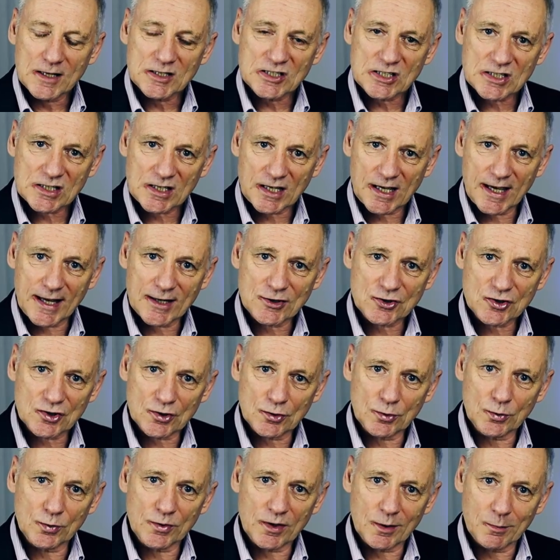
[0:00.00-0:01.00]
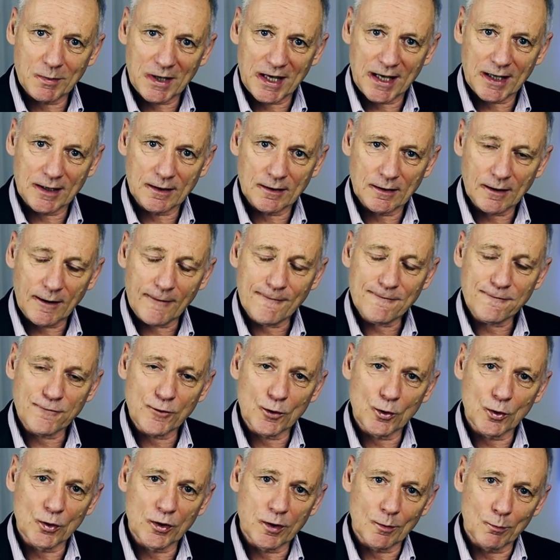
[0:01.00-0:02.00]
schedule them in
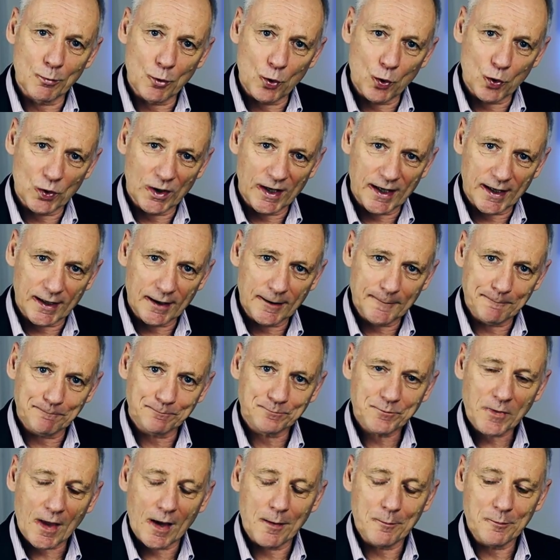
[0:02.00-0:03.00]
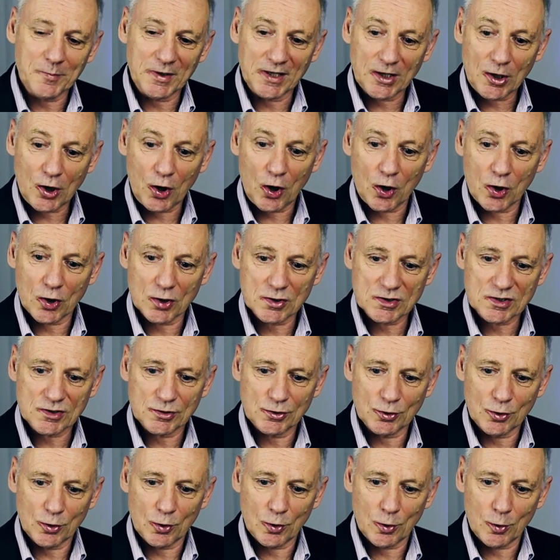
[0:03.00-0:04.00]
for the morning, because
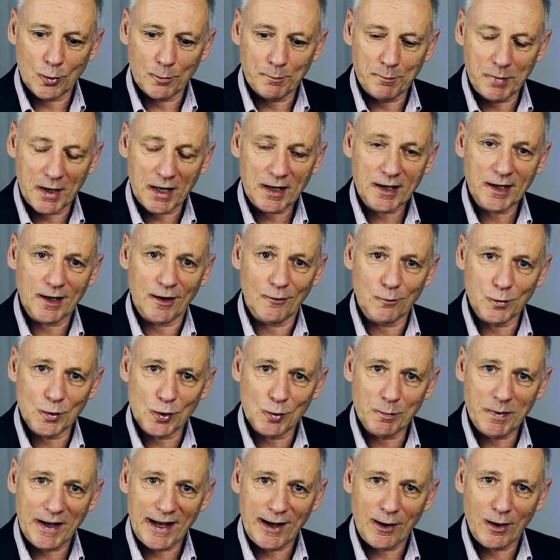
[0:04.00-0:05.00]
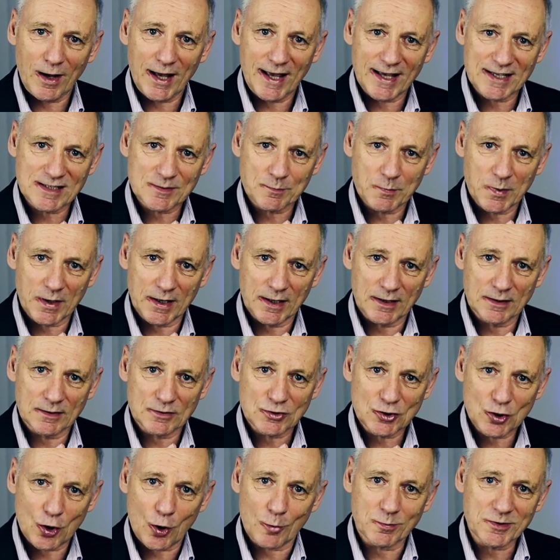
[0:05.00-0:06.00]
your bucket of willpower has
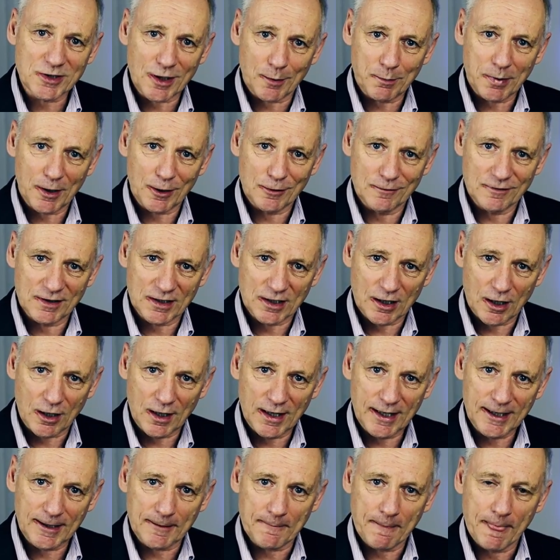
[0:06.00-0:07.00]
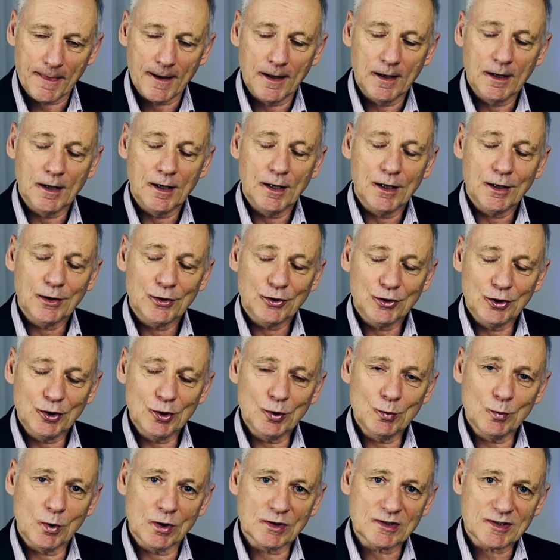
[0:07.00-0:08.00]
been topped up overnight.
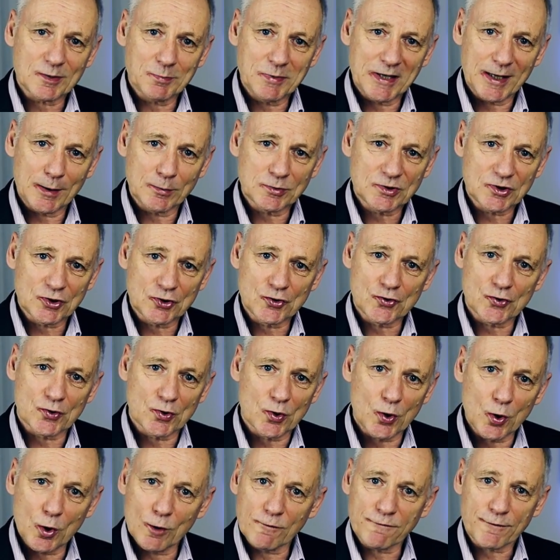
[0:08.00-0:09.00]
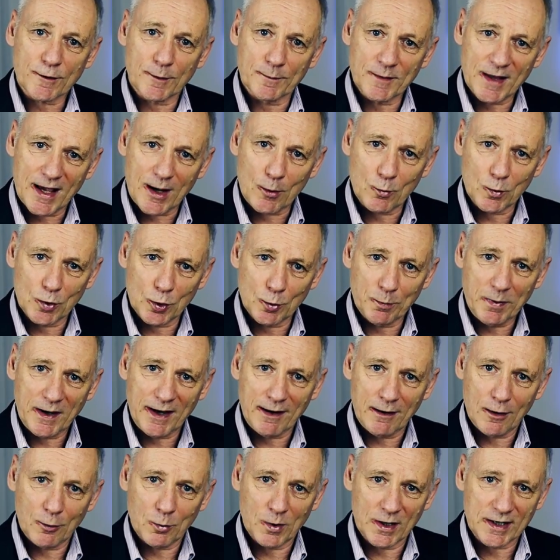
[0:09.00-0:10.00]
You want to be able to draw from that
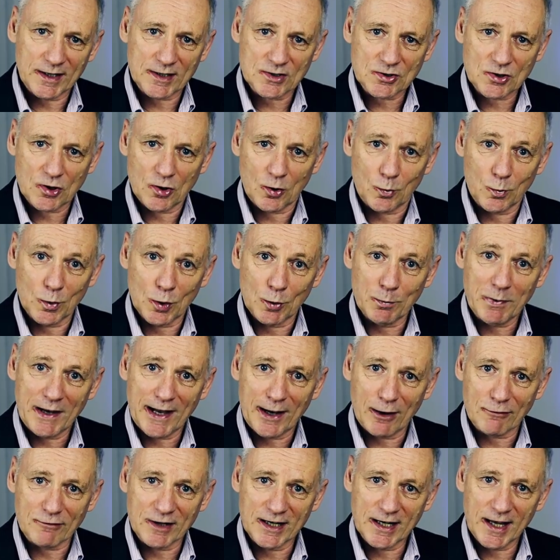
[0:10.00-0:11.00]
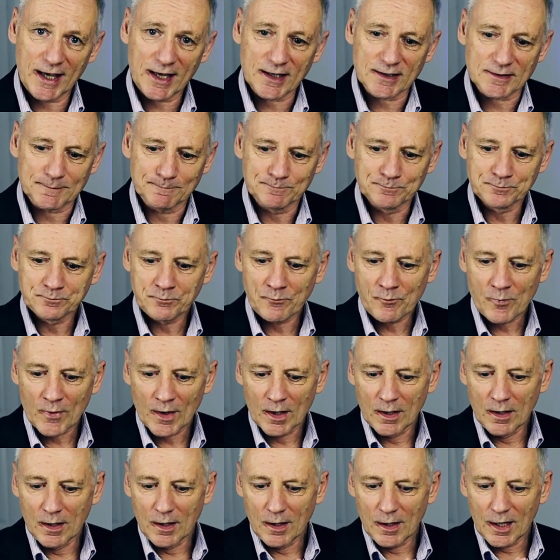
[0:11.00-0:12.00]
willpower when it's got willpower in it.
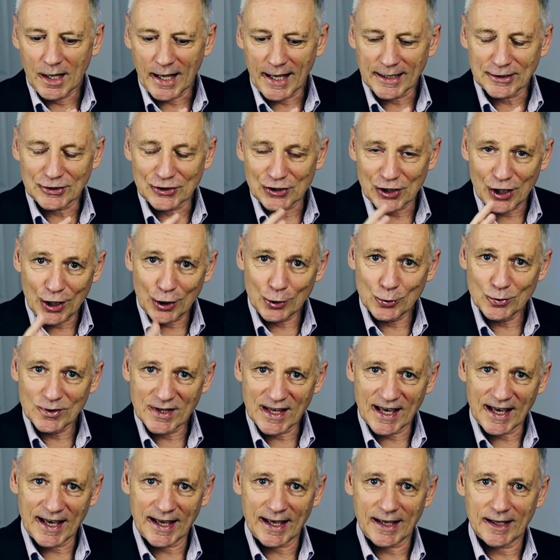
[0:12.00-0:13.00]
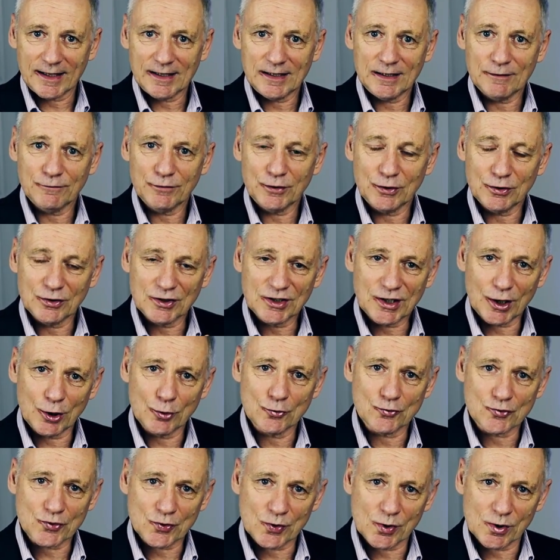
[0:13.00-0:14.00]
And know that if you
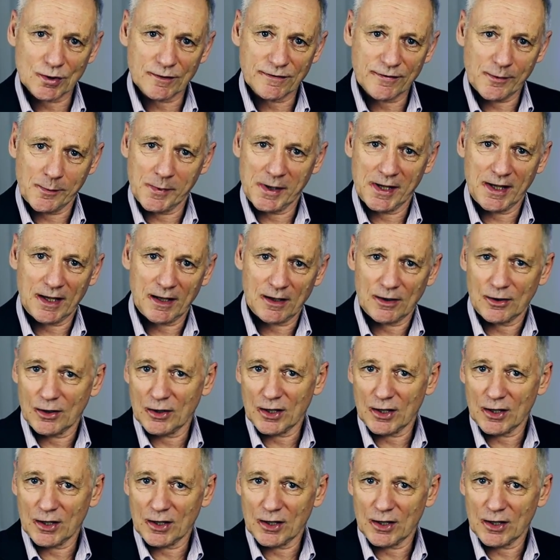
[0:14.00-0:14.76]
don't draw from it